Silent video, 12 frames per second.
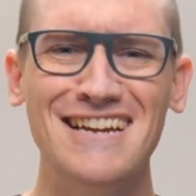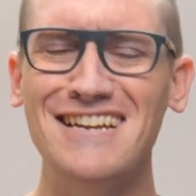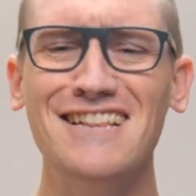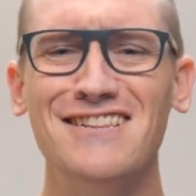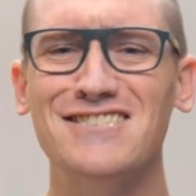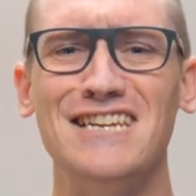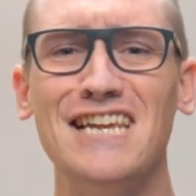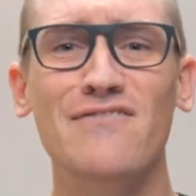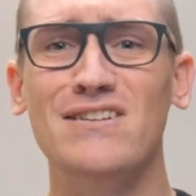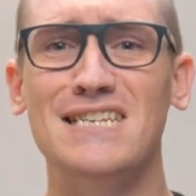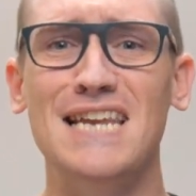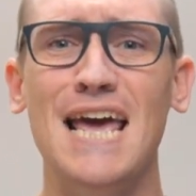Listen,
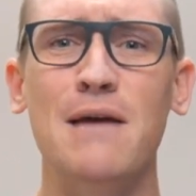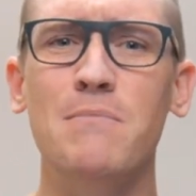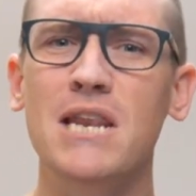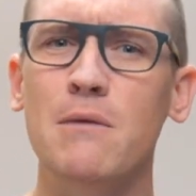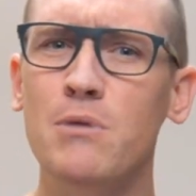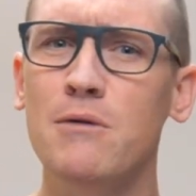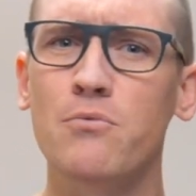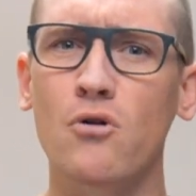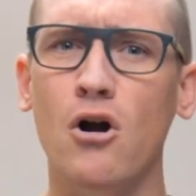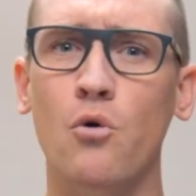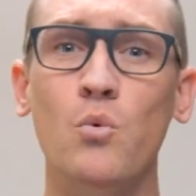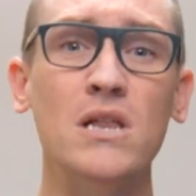even today, many people
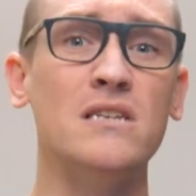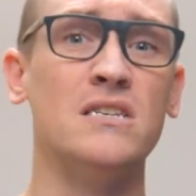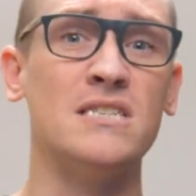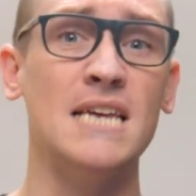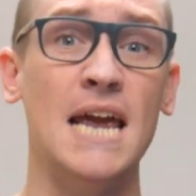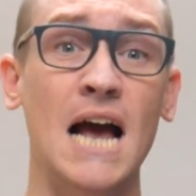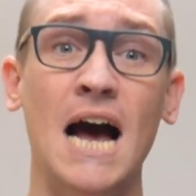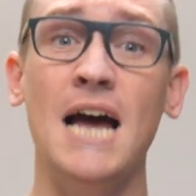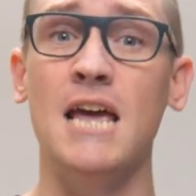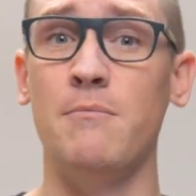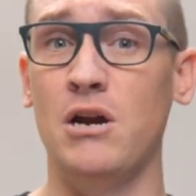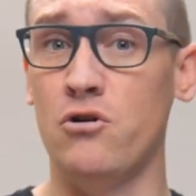are willing to say, "I
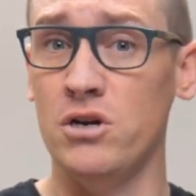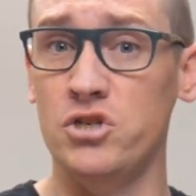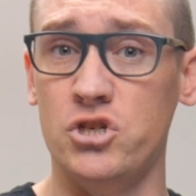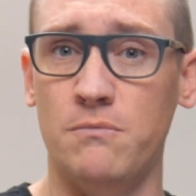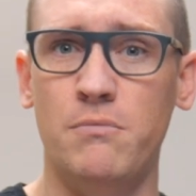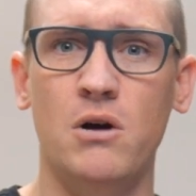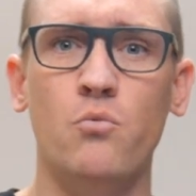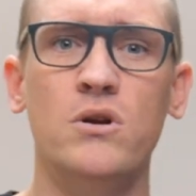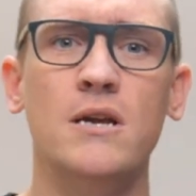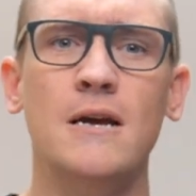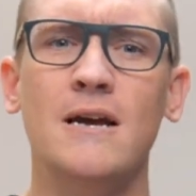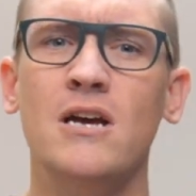am a Christian," but
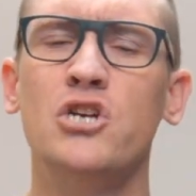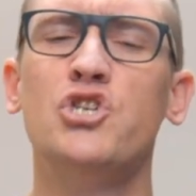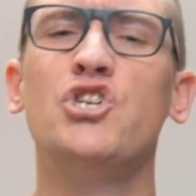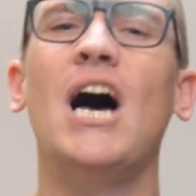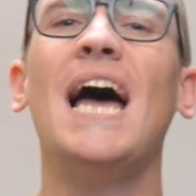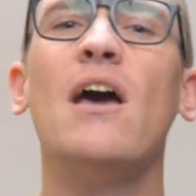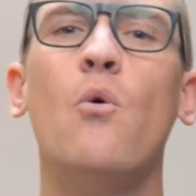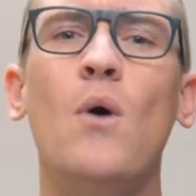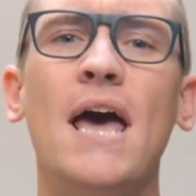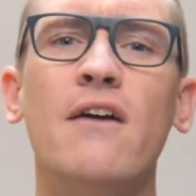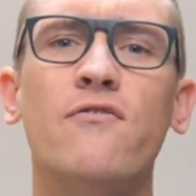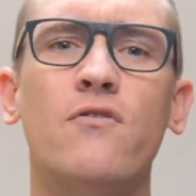would shy
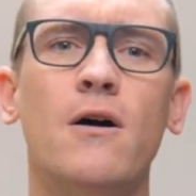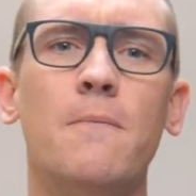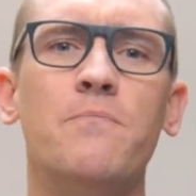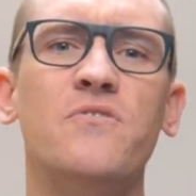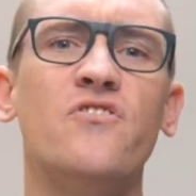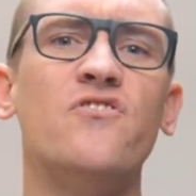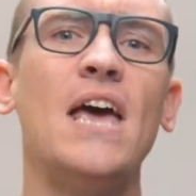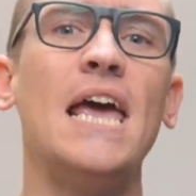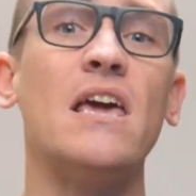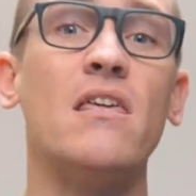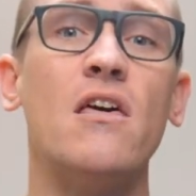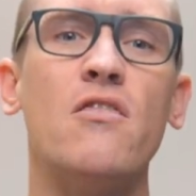away from
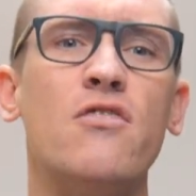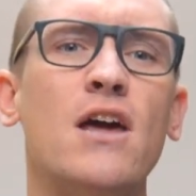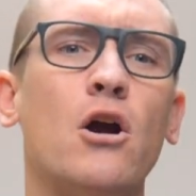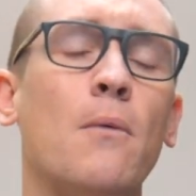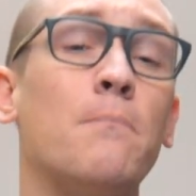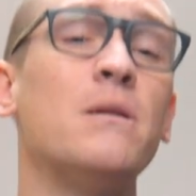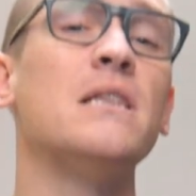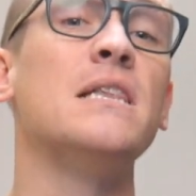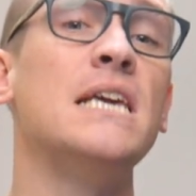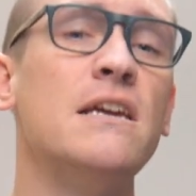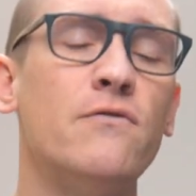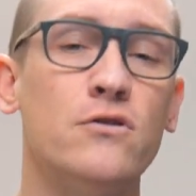saying they're
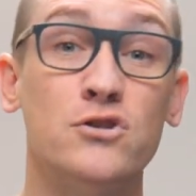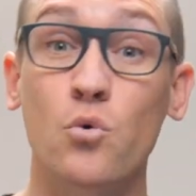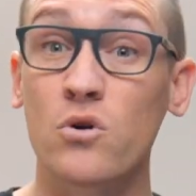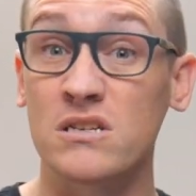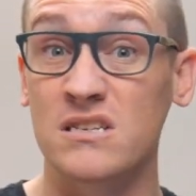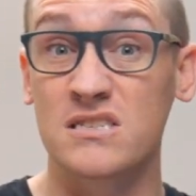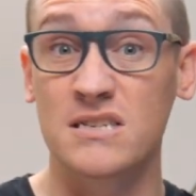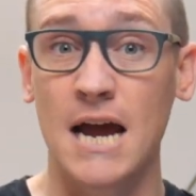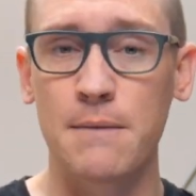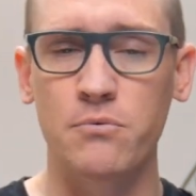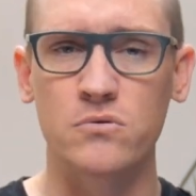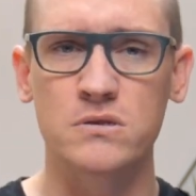believers or
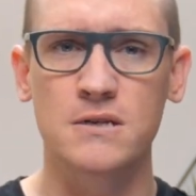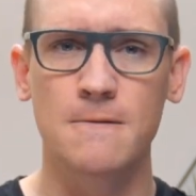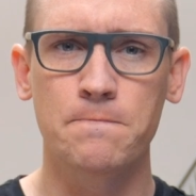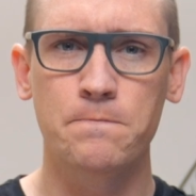disciples.